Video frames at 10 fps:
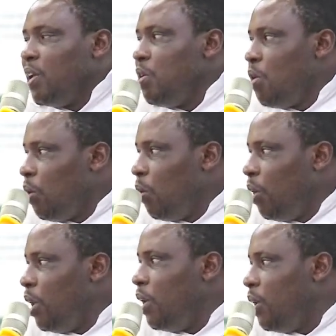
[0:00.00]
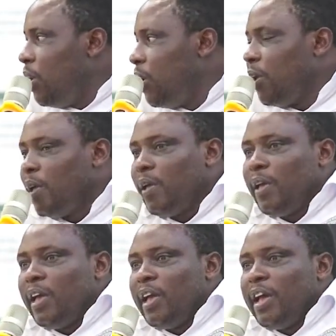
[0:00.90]
known
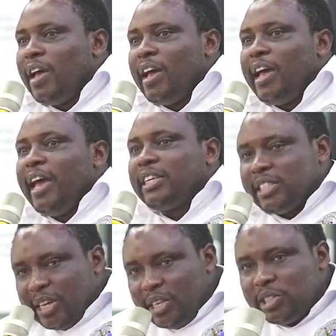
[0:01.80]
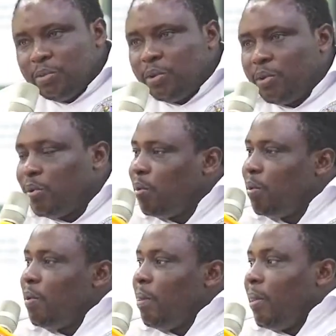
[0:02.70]
extensible
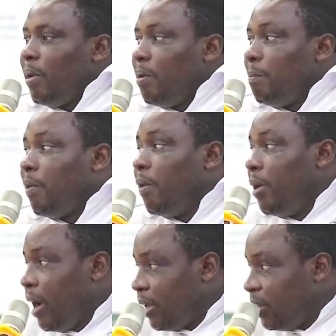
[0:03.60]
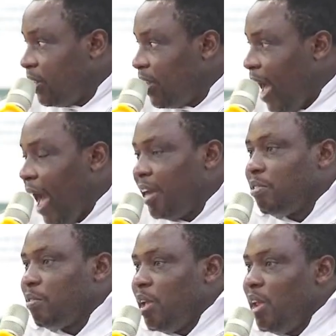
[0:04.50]
product
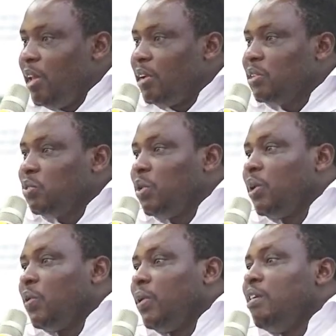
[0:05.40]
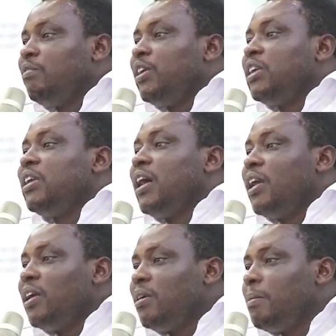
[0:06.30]
at training is what we call the
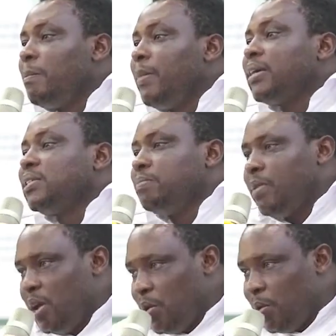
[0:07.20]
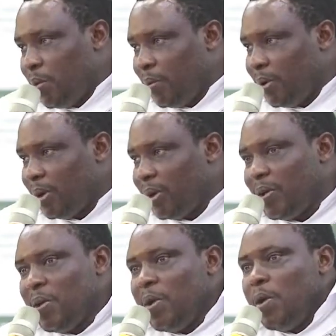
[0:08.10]
veterinary max manual.
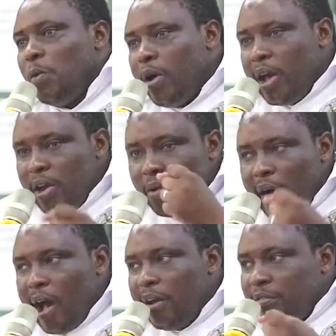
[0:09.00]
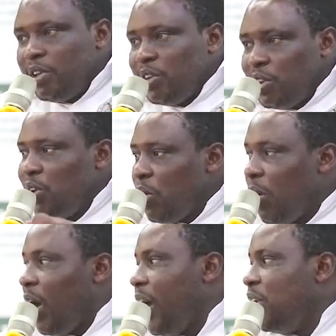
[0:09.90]
When you have it in
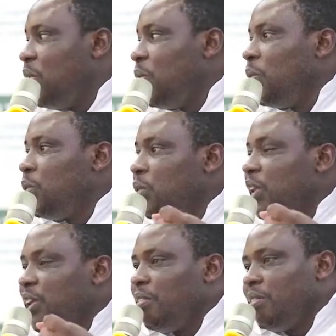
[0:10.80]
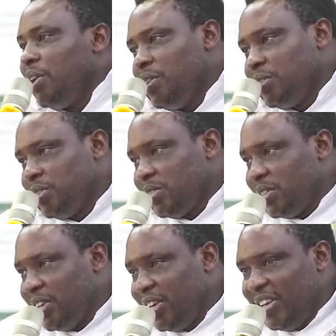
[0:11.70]
your hand, you will treat every
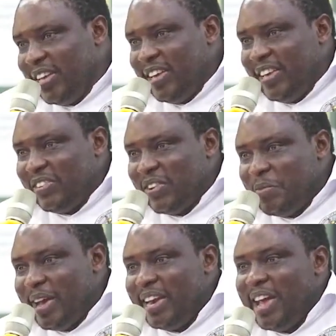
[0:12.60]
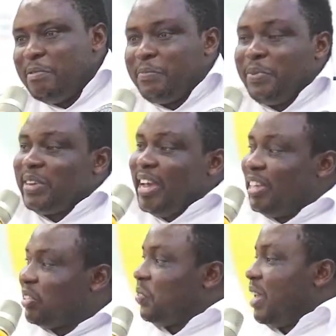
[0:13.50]
disease. So, but they are put
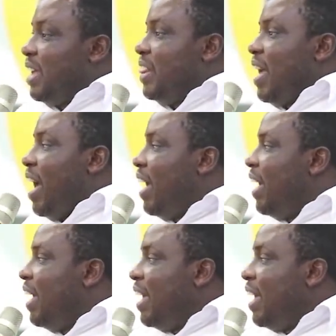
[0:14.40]
just together